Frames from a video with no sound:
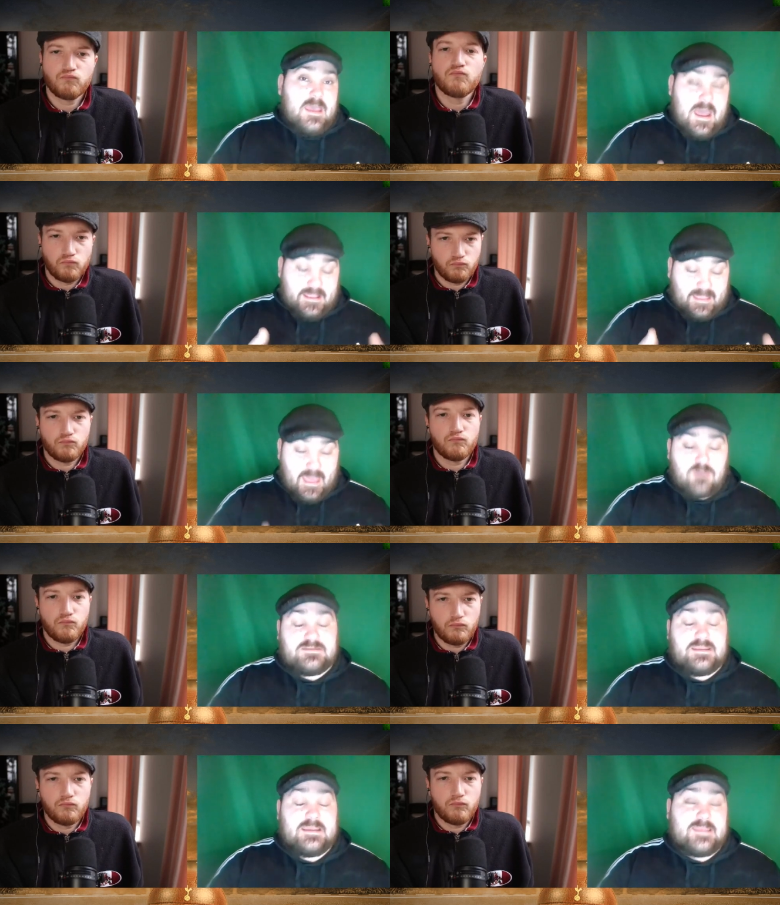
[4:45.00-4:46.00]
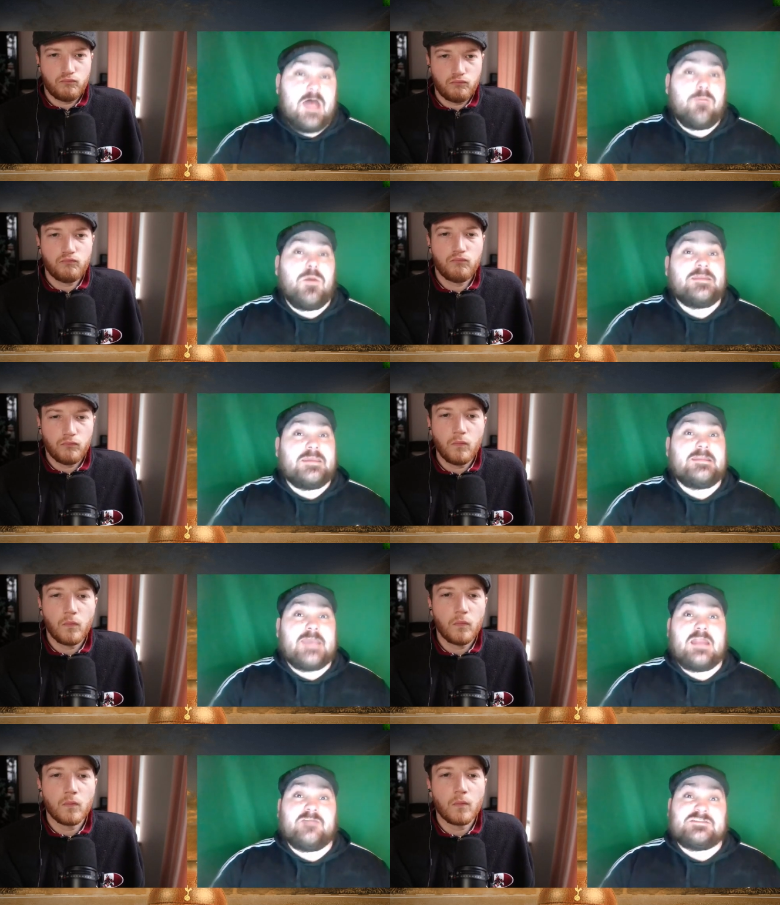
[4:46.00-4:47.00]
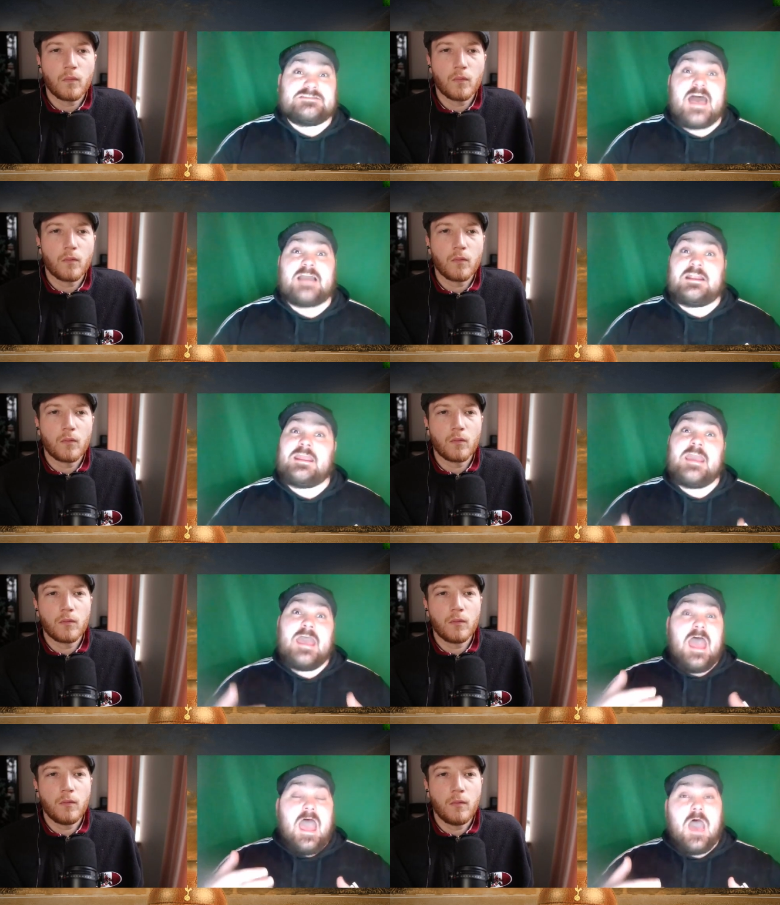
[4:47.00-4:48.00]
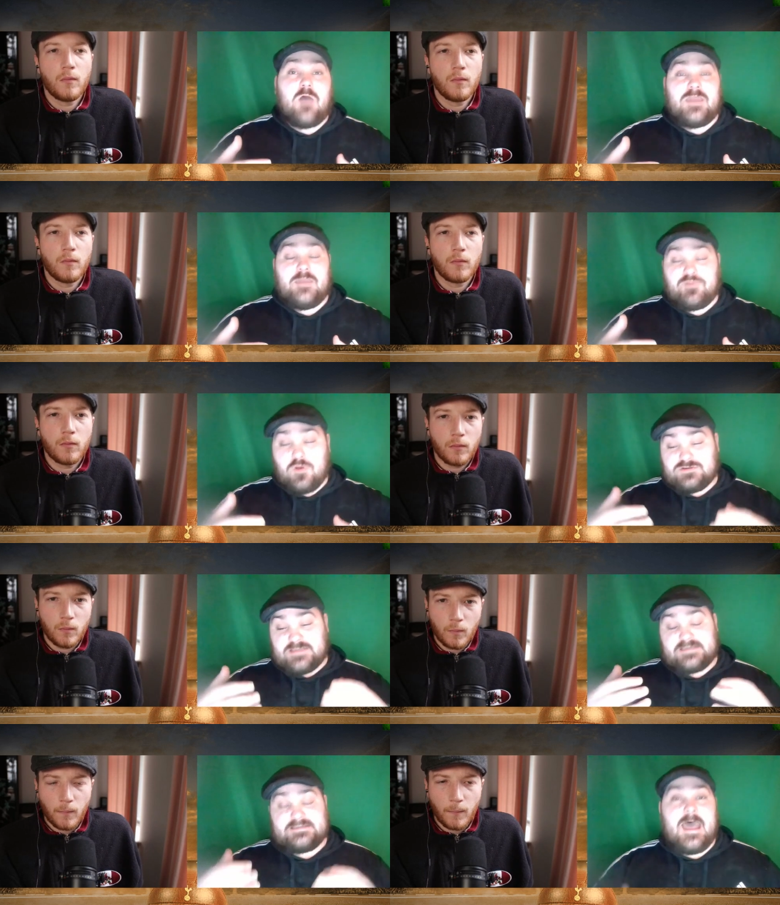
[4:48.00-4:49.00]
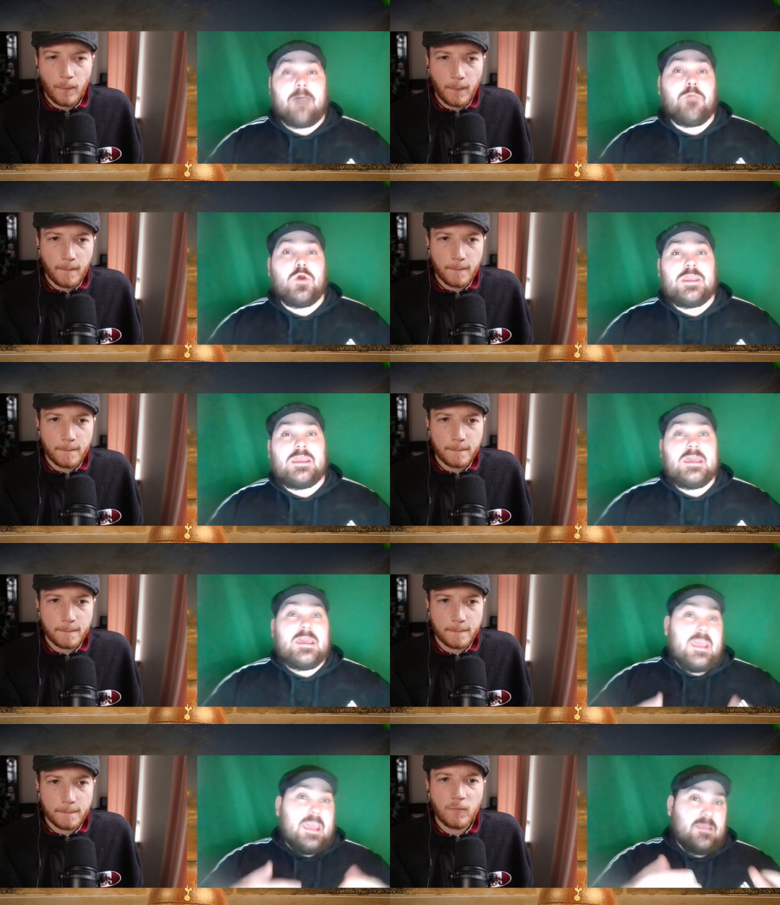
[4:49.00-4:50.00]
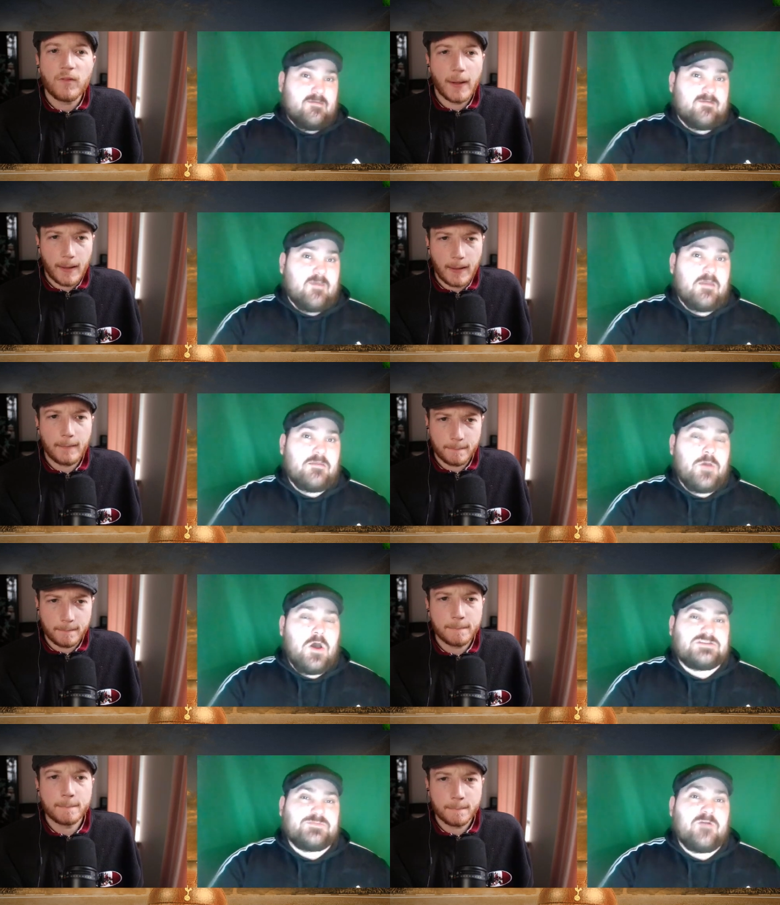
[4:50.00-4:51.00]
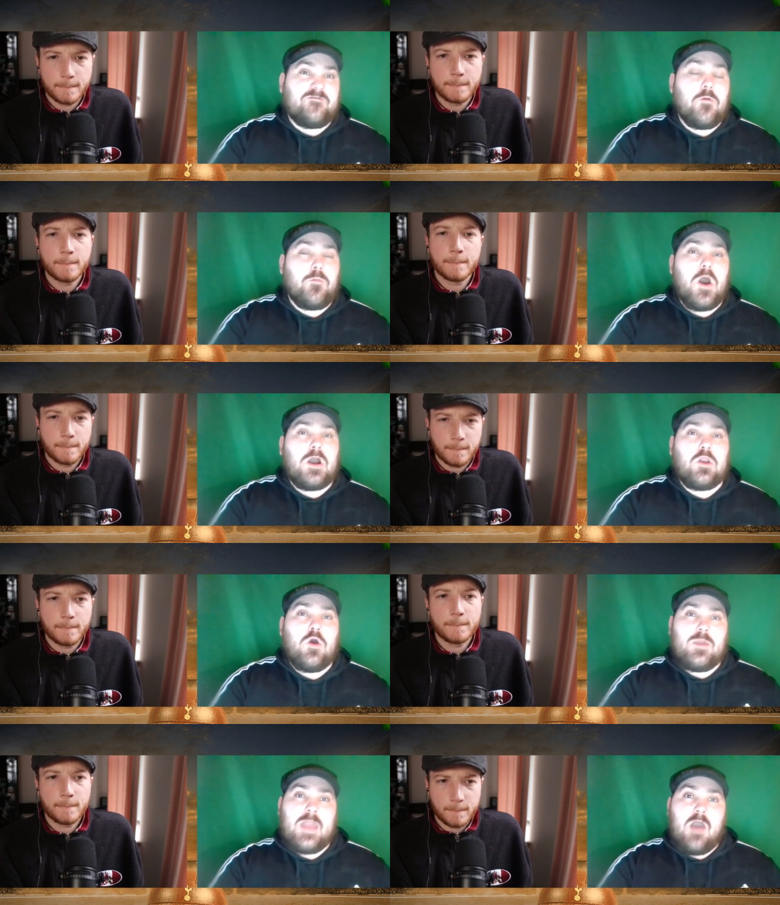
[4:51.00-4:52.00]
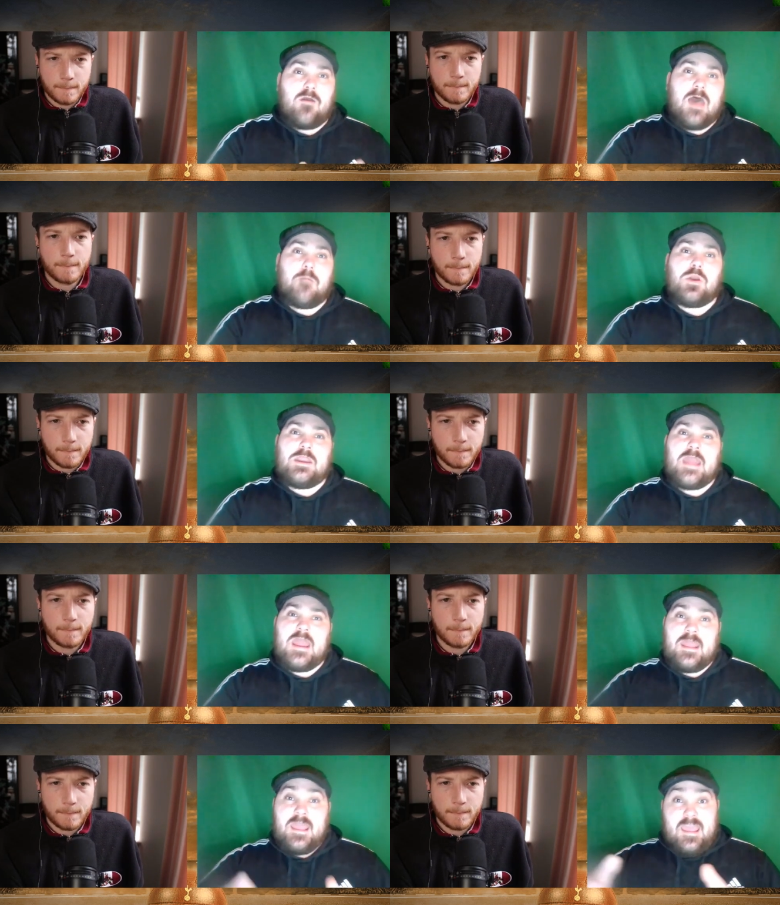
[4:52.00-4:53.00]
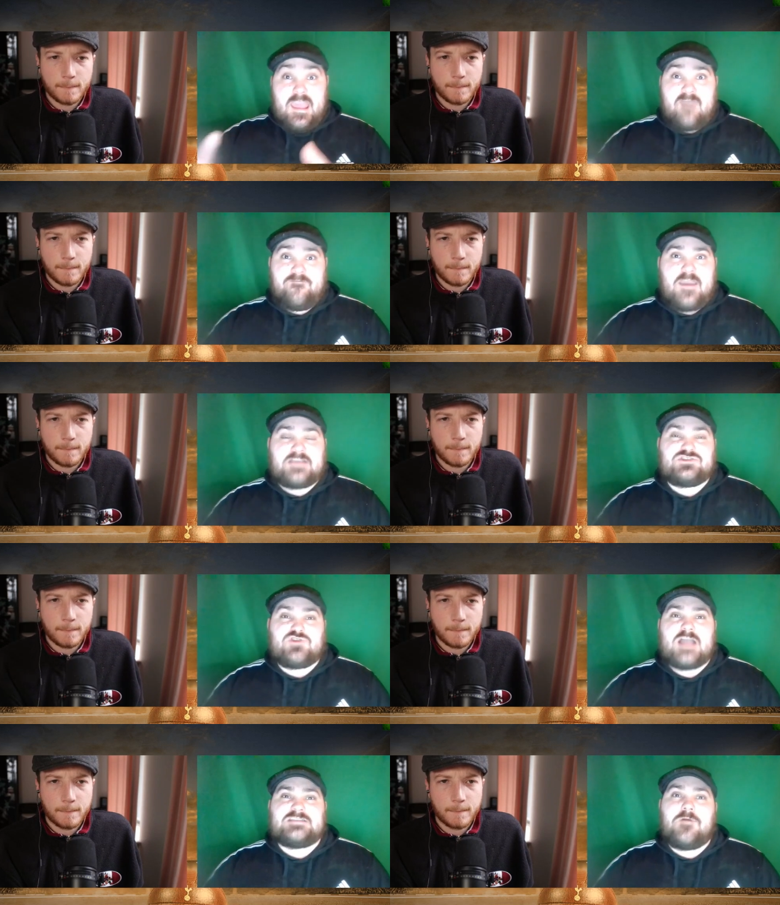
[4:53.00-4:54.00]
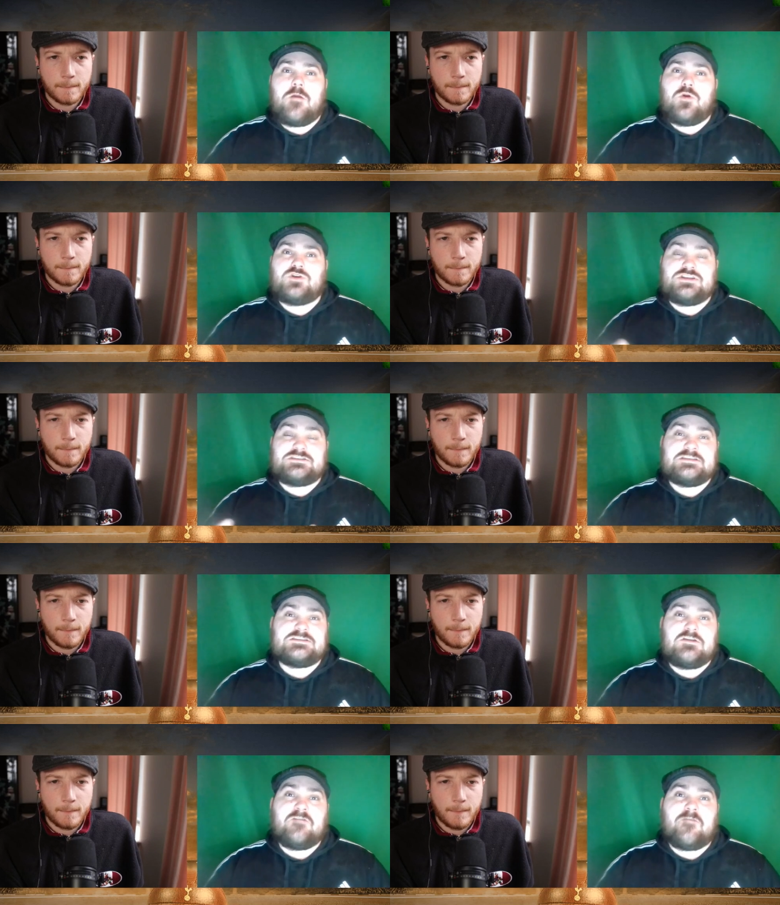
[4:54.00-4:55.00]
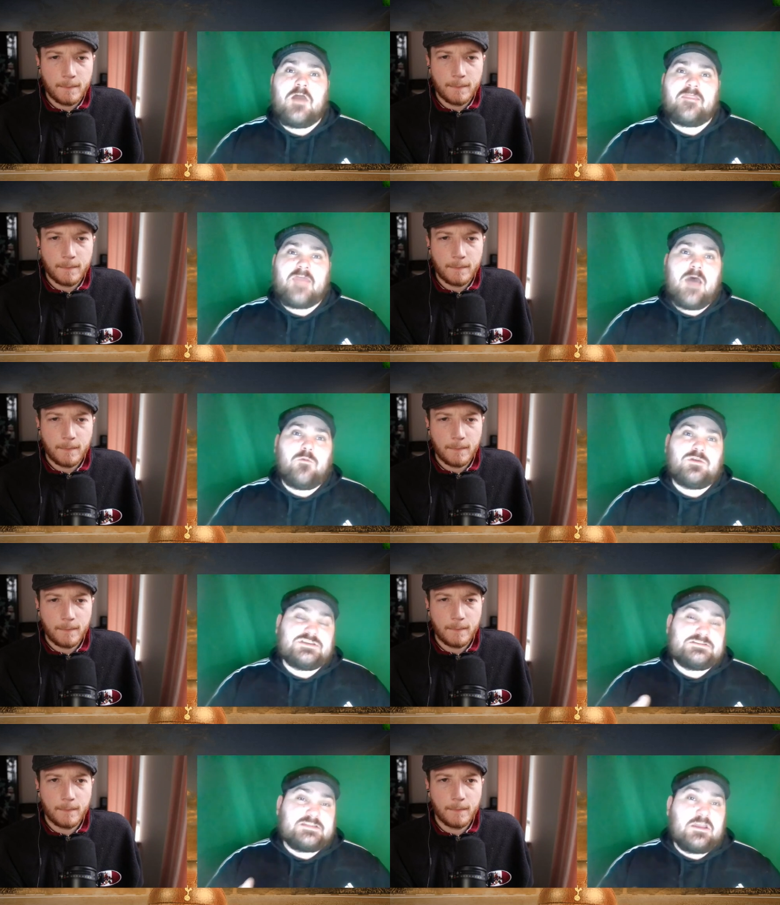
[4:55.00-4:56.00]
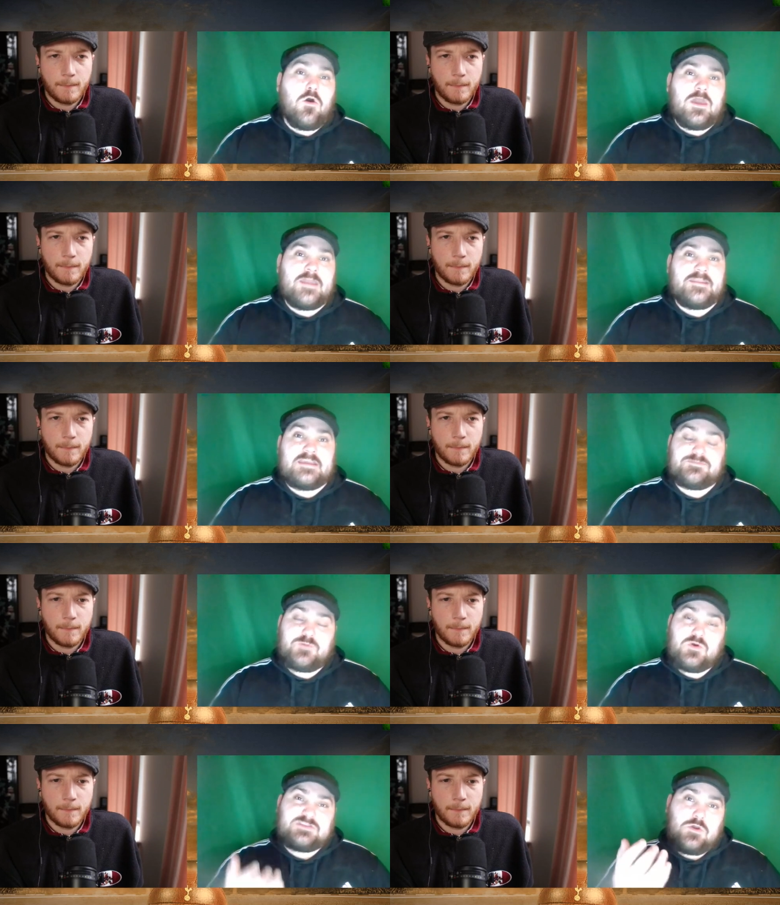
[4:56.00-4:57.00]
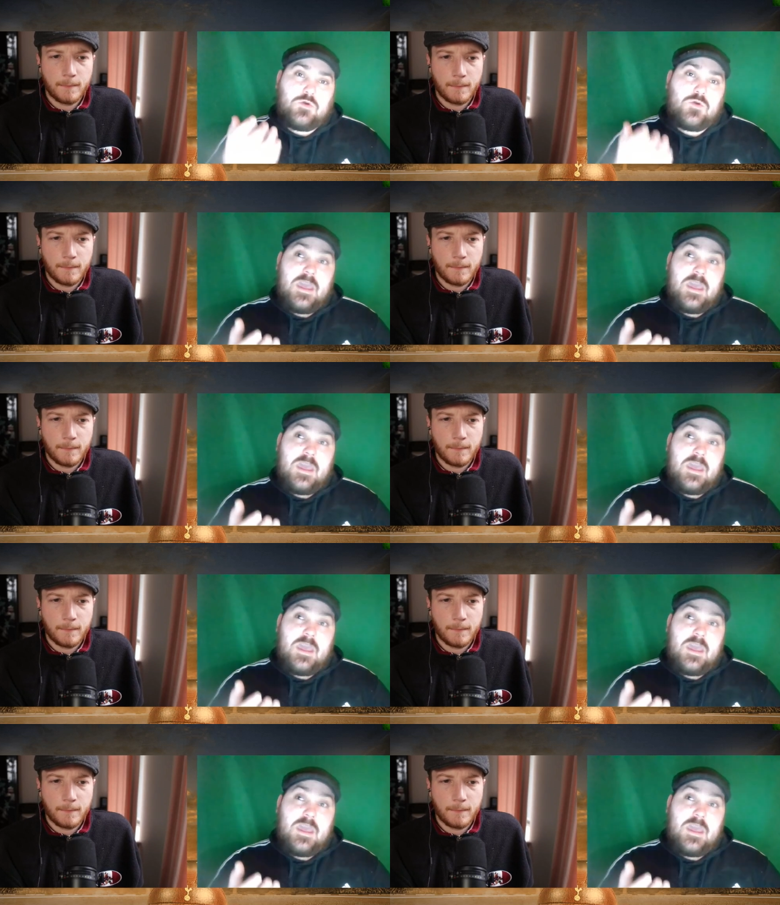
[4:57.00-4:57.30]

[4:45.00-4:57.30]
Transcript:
Speaker 1: an account detail by detail of exactly how they process that money into Tottenham Hotspur Football Club and how that money then affects transfer budgets and stuff like that, which is the whole idea is supposed to